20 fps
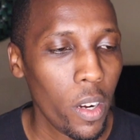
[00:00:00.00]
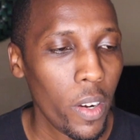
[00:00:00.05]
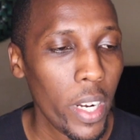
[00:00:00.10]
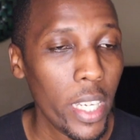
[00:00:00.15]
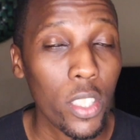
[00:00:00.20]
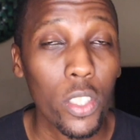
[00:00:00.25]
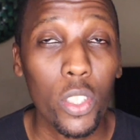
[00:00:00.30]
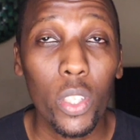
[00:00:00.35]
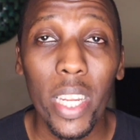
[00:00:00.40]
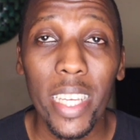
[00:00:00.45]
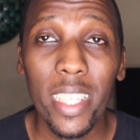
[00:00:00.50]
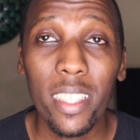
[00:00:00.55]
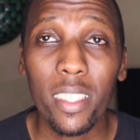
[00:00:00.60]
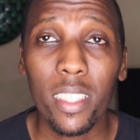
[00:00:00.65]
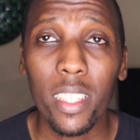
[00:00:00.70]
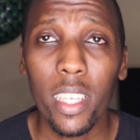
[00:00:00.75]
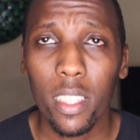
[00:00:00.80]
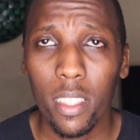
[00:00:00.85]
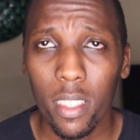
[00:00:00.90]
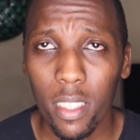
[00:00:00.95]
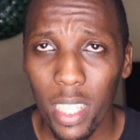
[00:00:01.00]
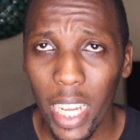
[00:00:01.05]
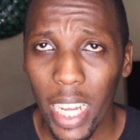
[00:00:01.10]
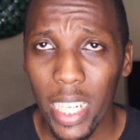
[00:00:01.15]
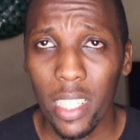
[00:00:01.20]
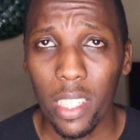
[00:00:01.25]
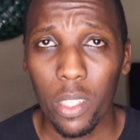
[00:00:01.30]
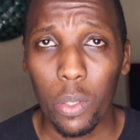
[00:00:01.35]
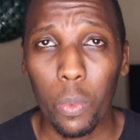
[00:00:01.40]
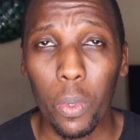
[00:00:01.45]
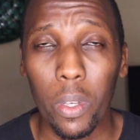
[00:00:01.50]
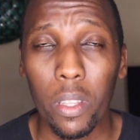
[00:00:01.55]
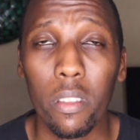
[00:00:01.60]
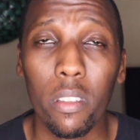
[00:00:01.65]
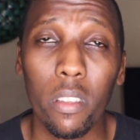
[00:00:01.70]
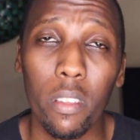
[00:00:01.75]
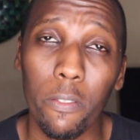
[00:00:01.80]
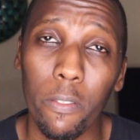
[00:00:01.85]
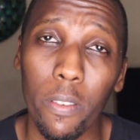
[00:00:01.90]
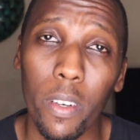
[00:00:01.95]
Right, so let's get started
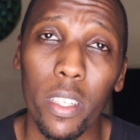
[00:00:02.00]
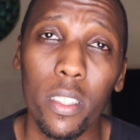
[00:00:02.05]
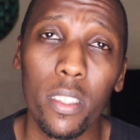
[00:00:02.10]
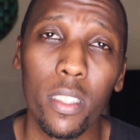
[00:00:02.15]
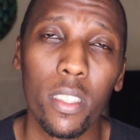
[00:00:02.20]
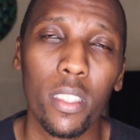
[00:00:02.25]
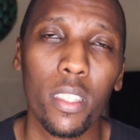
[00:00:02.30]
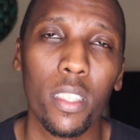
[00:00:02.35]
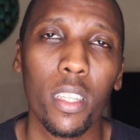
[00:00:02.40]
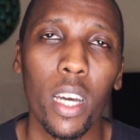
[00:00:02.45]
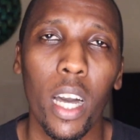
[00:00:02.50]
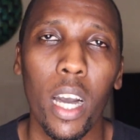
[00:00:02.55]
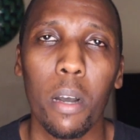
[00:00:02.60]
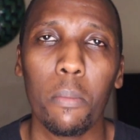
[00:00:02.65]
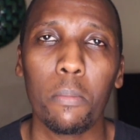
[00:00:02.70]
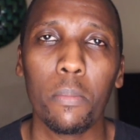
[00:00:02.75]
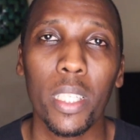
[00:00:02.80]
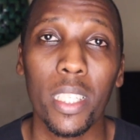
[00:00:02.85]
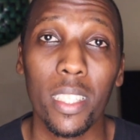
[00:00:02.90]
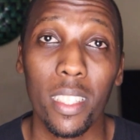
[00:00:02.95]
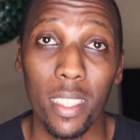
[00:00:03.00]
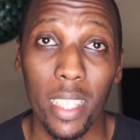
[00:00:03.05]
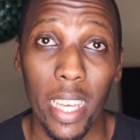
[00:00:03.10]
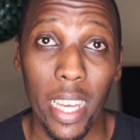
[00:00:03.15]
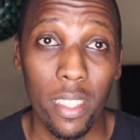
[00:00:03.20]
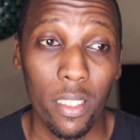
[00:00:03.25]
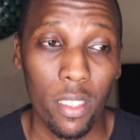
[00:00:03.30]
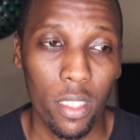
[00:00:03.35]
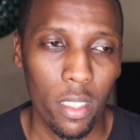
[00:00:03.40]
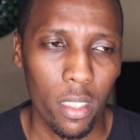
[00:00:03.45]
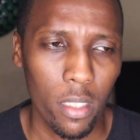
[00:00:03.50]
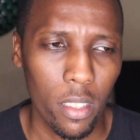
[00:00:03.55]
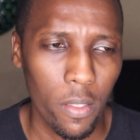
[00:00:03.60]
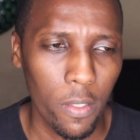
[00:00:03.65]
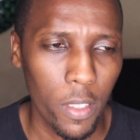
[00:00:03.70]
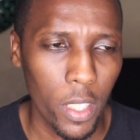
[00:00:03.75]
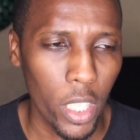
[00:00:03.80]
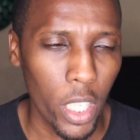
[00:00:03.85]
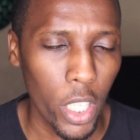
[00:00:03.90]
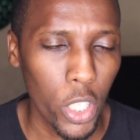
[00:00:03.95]
with the first data science
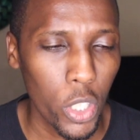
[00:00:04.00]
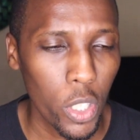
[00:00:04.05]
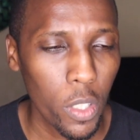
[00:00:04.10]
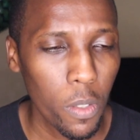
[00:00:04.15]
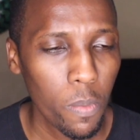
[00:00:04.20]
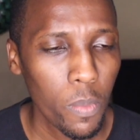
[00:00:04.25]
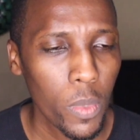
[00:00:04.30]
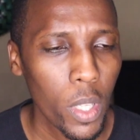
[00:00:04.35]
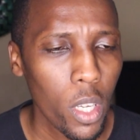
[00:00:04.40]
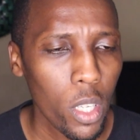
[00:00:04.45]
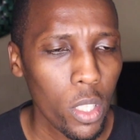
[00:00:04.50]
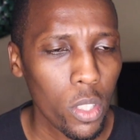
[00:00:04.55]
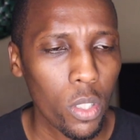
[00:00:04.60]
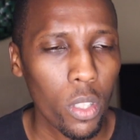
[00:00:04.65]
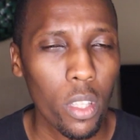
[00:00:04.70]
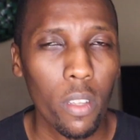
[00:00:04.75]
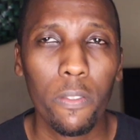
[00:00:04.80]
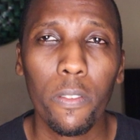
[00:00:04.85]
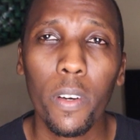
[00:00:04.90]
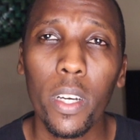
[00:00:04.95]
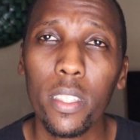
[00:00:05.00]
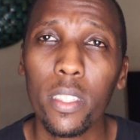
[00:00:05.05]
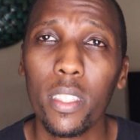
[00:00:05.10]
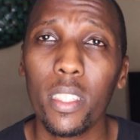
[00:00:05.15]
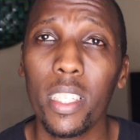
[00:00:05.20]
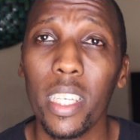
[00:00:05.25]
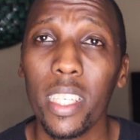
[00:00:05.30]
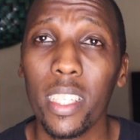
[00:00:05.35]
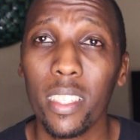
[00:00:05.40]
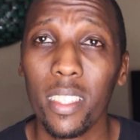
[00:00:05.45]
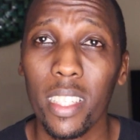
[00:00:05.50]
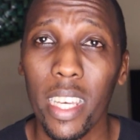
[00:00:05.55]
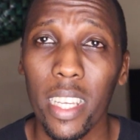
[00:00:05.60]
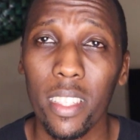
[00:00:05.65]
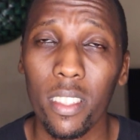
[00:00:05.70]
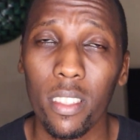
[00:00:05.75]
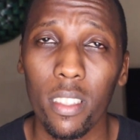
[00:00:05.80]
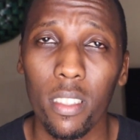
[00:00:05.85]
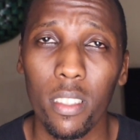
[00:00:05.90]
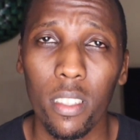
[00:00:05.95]
certification. So the first data
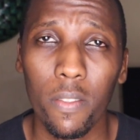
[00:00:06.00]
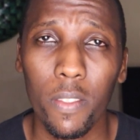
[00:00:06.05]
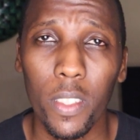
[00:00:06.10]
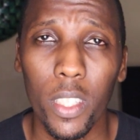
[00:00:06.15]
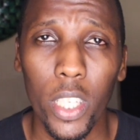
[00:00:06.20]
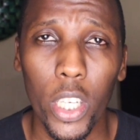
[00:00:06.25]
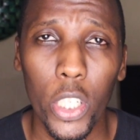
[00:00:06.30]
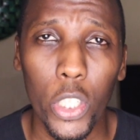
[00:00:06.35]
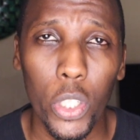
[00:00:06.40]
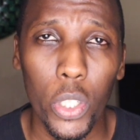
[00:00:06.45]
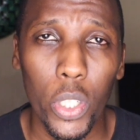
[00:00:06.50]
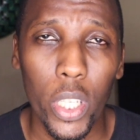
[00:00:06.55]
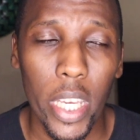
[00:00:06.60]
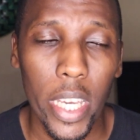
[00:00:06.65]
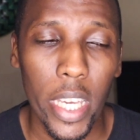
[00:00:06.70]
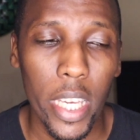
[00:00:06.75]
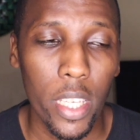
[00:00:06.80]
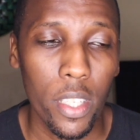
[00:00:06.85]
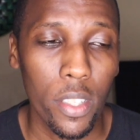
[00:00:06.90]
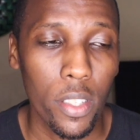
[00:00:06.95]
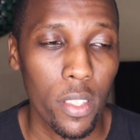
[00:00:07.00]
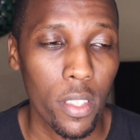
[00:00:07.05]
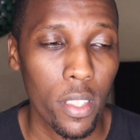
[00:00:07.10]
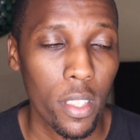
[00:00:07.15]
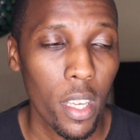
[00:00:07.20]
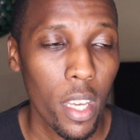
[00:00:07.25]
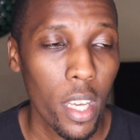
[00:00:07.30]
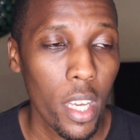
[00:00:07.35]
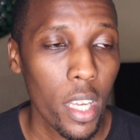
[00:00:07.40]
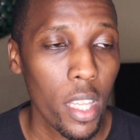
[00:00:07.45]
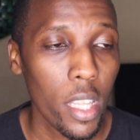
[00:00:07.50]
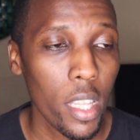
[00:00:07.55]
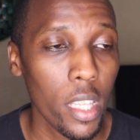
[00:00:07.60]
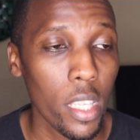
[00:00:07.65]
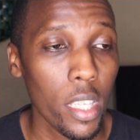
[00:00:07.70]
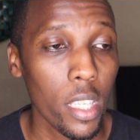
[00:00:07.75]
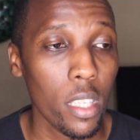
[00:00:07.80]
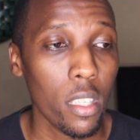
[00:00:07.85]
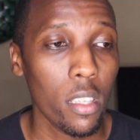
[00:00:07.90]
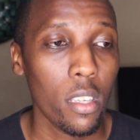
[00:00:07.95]
science certification is
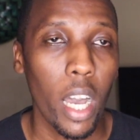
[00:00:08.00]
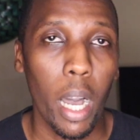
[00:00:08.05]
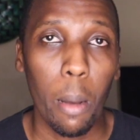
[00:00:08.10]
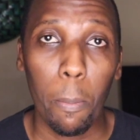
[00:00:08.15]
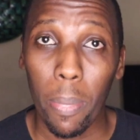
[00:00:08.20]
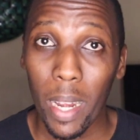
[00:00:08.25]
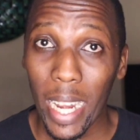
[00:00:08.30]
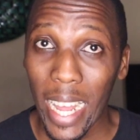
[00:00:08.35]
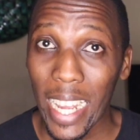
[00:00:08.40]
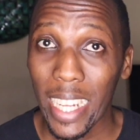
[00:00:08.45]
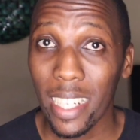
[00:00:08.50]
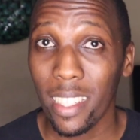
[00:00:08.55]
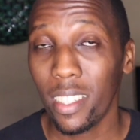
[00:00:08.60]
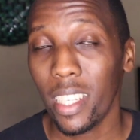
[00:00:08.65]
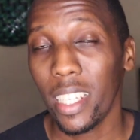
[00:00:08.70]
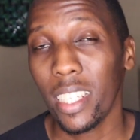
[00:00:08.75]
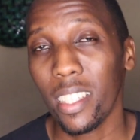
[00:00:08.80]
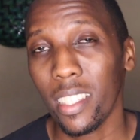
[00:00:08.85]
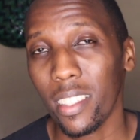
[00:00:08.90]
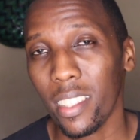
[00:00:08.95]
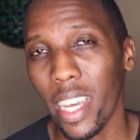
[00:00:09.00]
the Applied Data